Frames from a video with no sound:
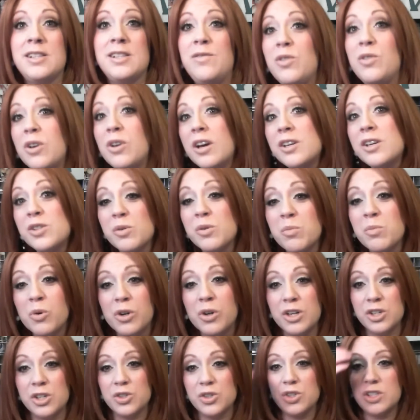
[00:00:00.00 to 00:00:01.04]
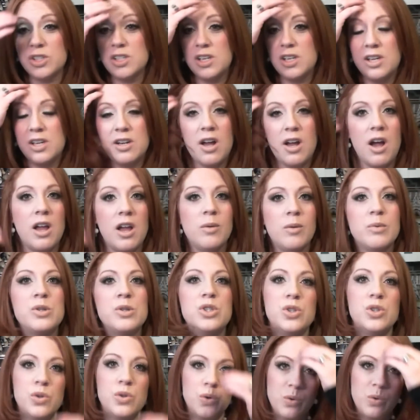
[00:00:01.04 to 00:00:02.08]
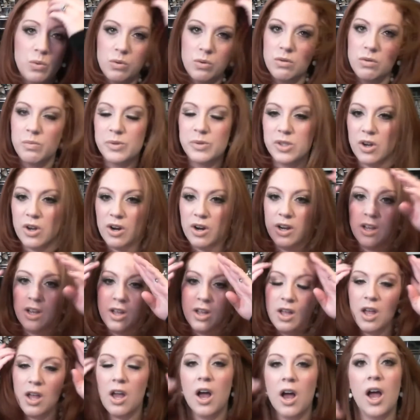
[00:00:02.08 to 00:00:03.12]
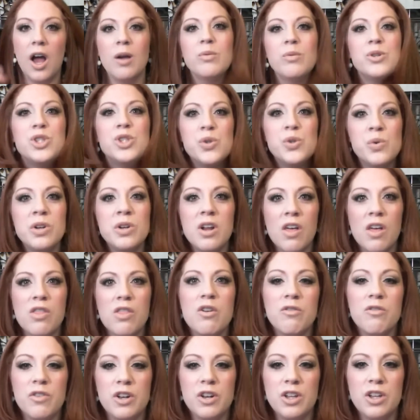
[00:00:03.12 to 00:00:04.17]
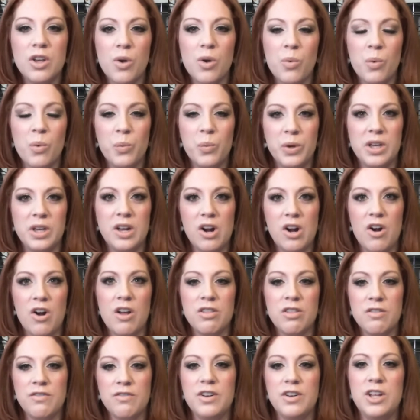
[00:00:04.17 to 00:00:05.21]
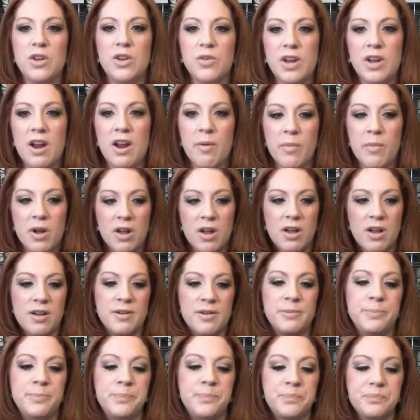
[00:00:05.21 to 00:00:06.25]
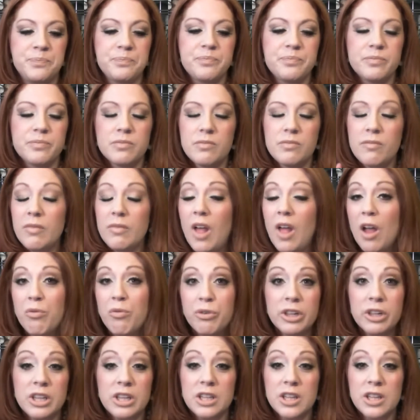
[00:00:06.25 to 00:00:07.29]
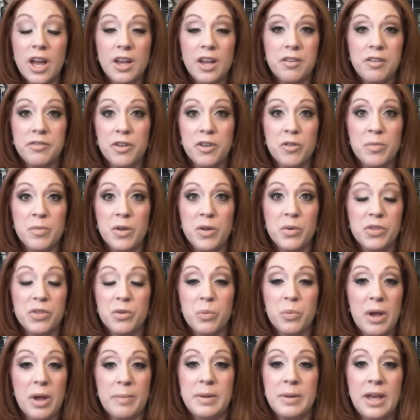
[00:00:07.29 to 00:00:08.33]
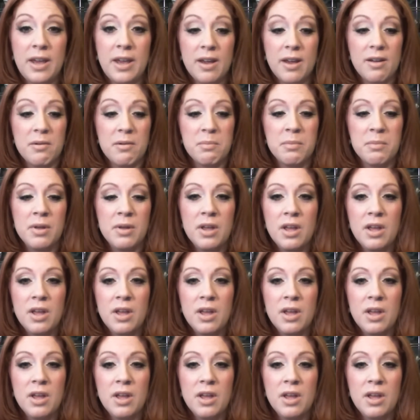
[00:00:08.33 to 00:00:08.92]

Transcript: If you guys are more interested, I will do. Oops, sorry. I will do another video when we get our other video camera. Um, I really like filming with the webcam.